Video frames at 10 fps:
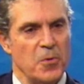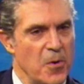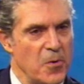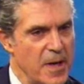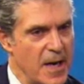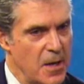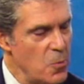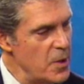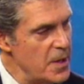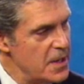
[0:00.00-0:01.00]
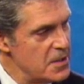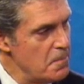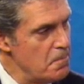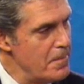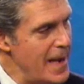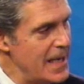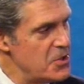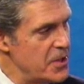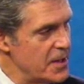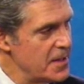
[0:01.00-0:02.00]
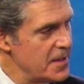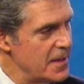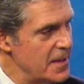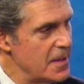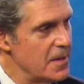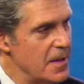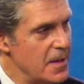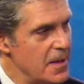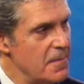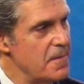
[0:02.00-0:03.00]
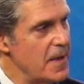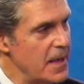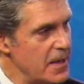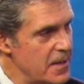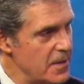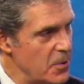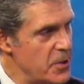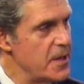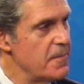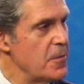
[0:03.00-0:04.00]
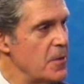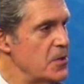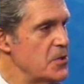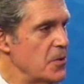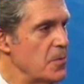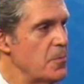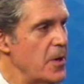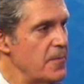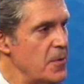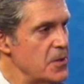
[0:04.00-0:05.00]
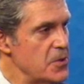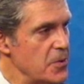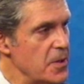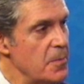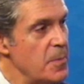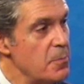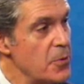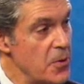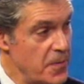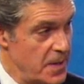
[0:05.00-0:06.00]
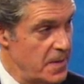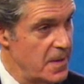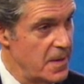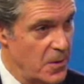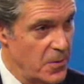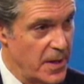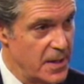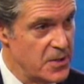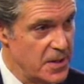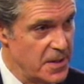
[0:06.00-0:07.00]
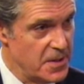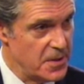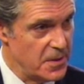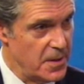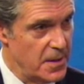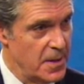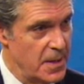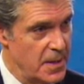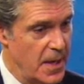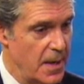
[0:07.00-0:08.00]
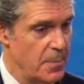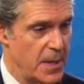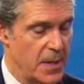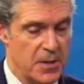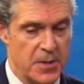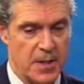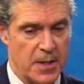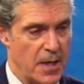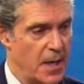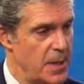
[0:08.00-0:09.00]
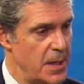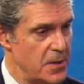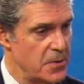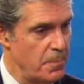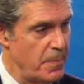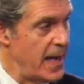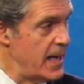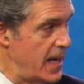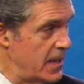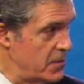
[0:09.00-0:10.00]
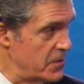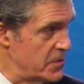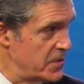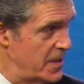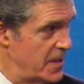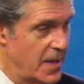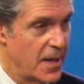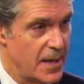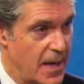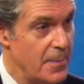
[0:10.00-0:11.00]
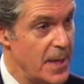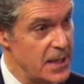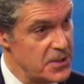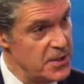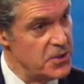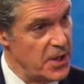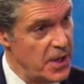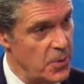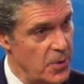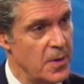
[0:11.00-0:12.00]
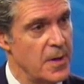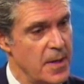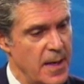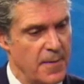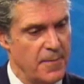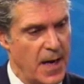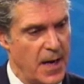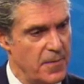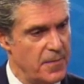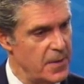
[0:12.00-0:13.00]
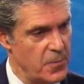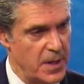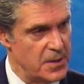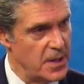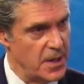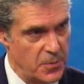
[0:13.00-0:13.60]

know that anyone has a magic effect or differential, preferential that can be proven, statistically in diabetes. I think diabetes are bad actors. Diabetics in general have higher event rates, higher